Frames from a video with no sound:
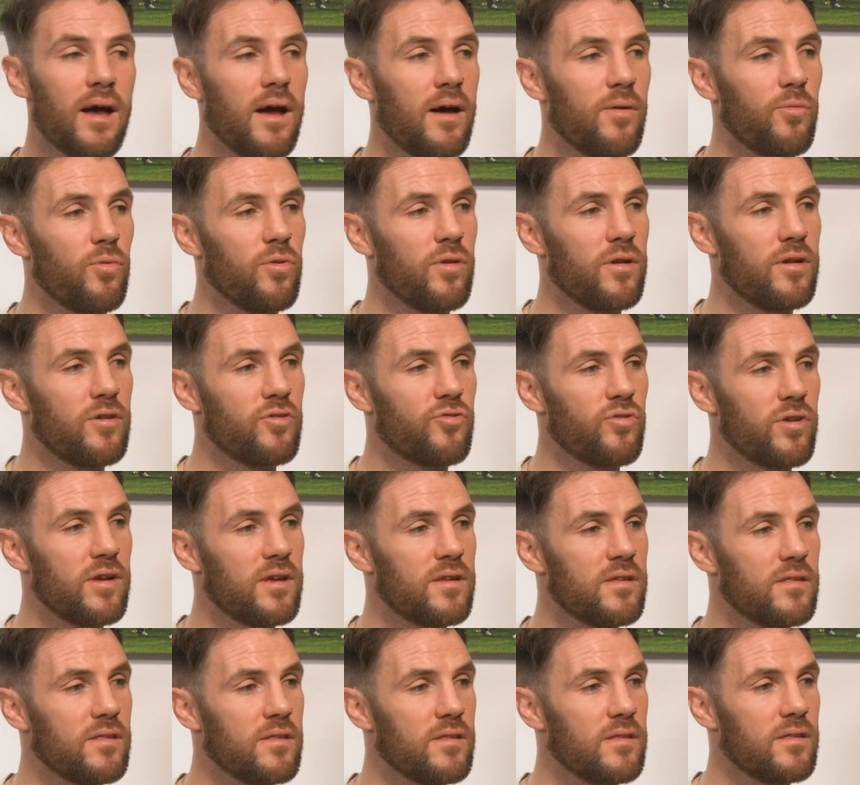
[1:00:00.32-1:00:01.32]
uh, we were on a
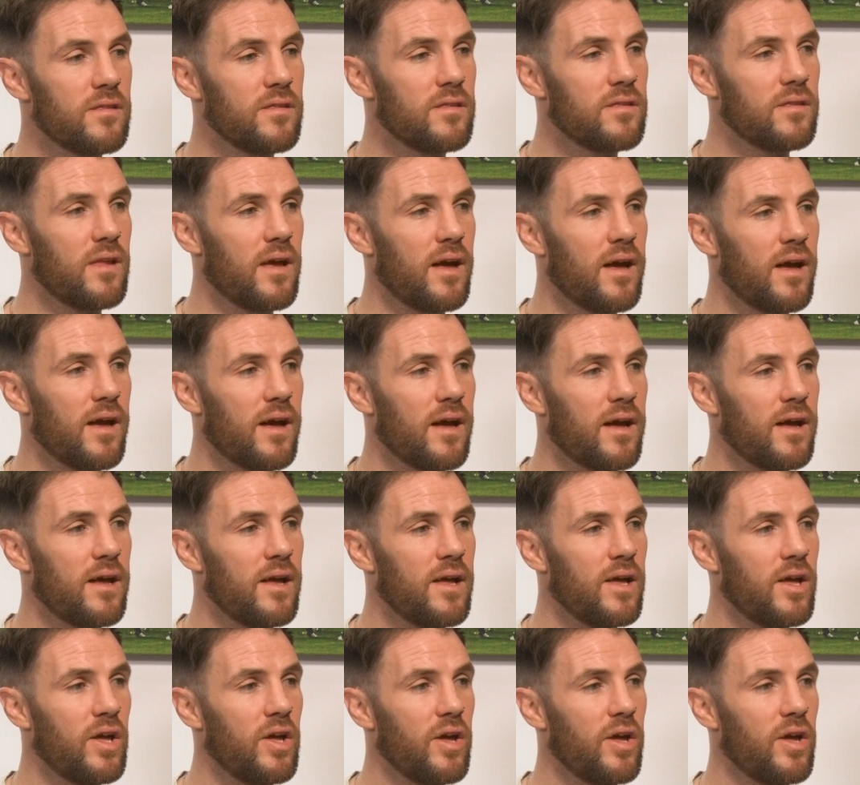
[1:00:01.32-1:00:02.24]
drinking uh,